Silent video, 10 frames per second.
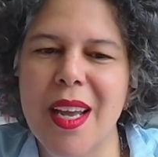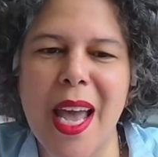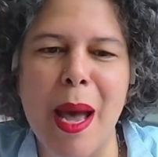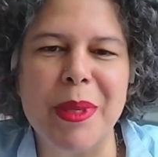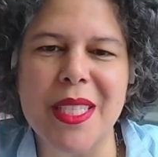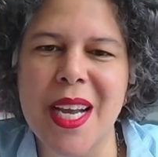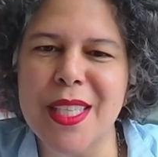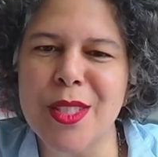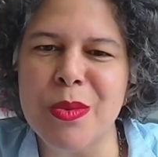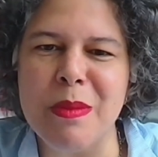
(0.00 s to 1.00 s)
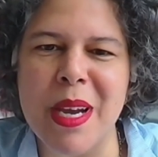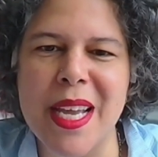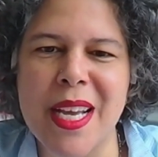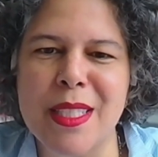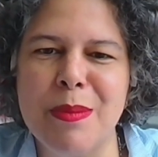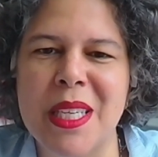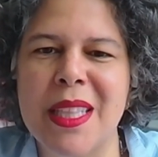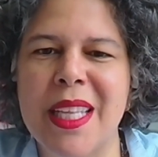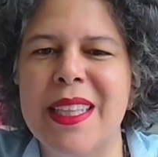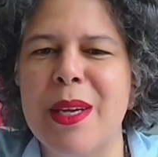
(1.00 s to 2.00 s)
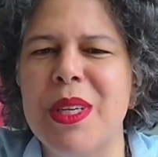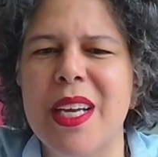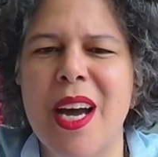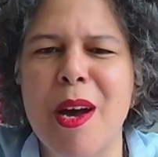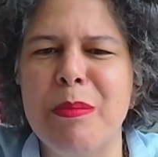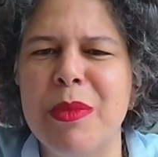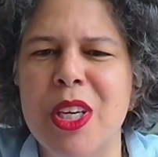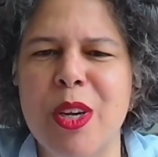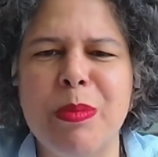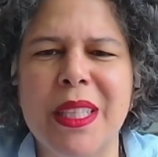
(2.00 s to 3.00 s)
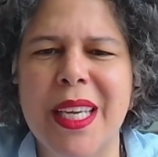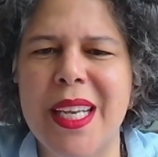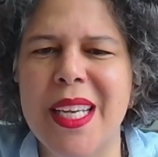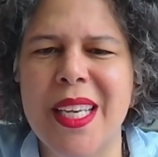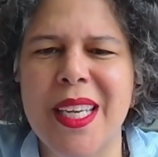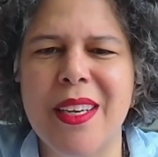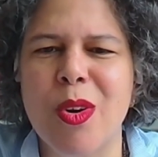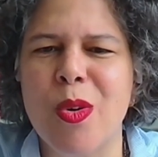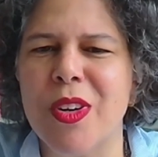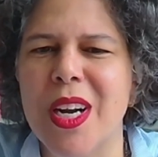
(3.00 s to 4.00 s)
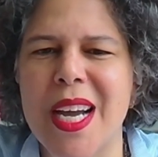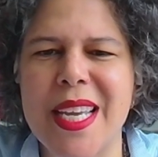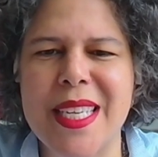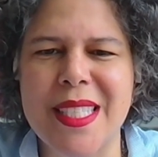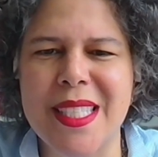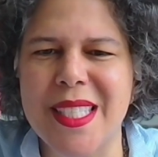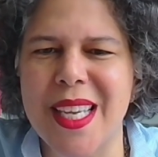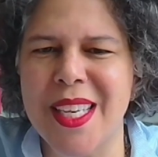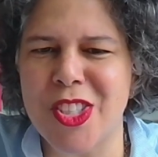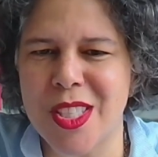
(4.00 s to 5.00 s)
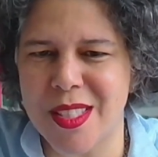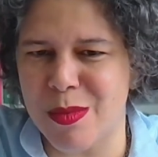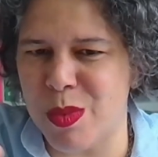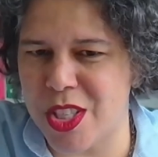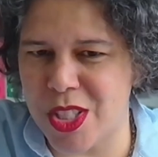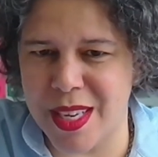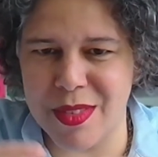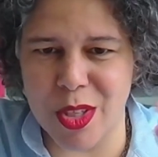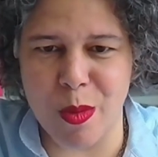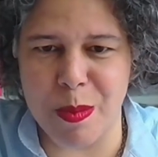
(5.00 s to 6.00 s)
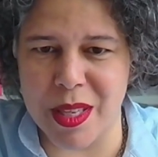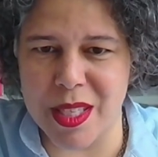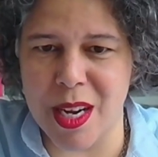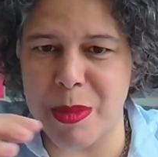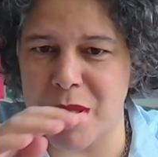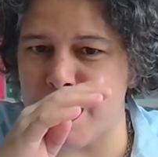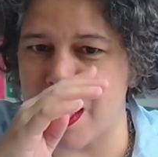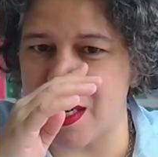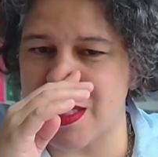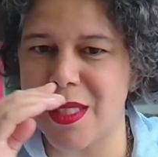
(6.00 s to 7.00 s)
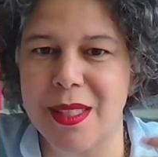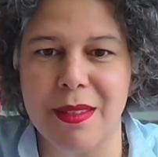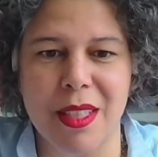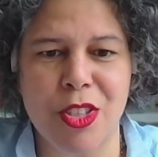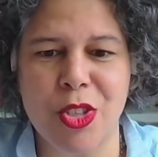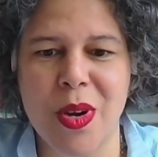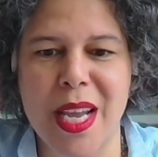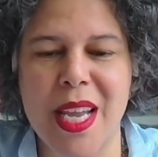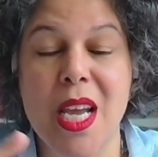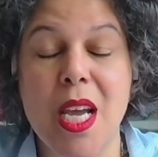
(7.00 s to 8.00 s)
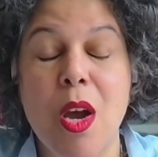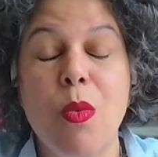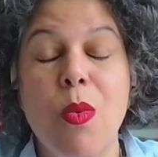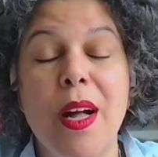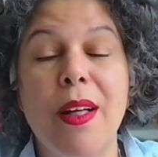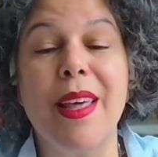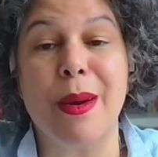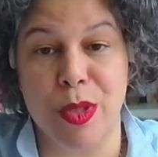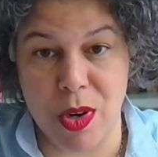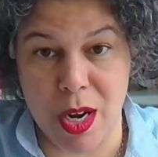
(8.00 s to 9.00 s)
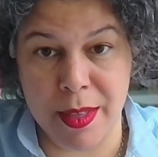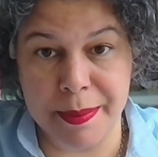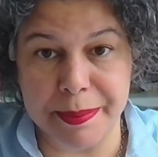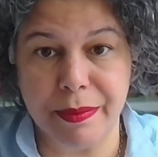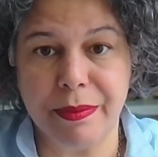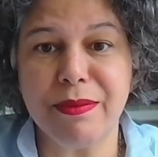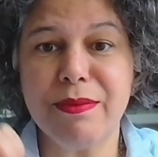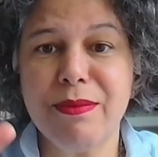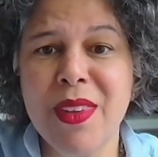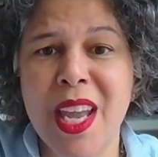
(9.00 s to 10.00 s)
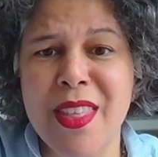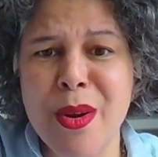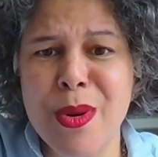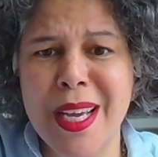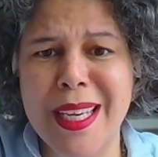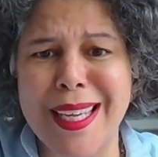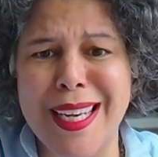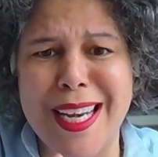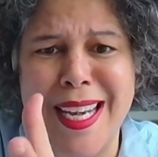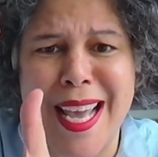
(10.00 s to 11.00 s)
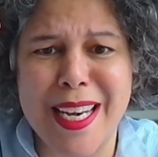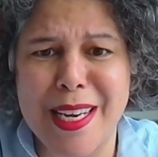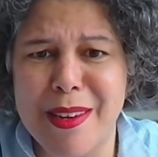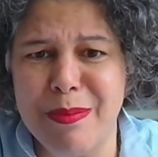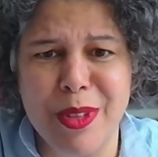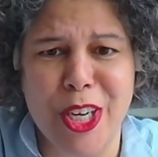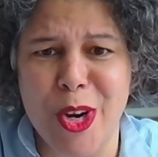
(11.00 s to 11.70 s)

appetizer with my husband. Like they would come, plated over ice, and we'd just have to open the top of the box and enjoy. Well, that was wrong. They were like in a netted,